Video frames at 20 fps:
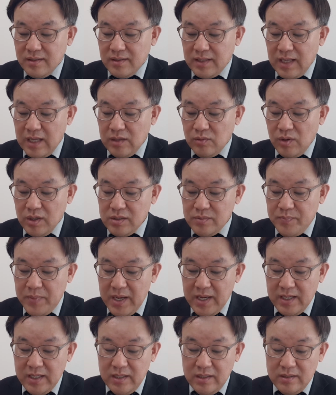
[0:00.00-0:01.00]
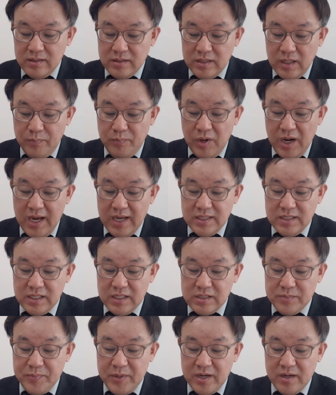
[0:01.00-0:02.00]
That was very surprising
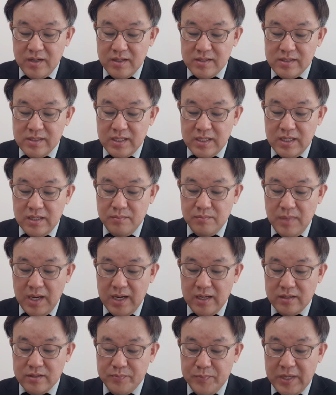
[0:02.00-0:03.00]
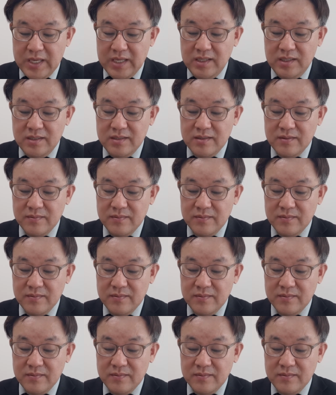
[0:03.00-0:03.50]
experience in my spirit.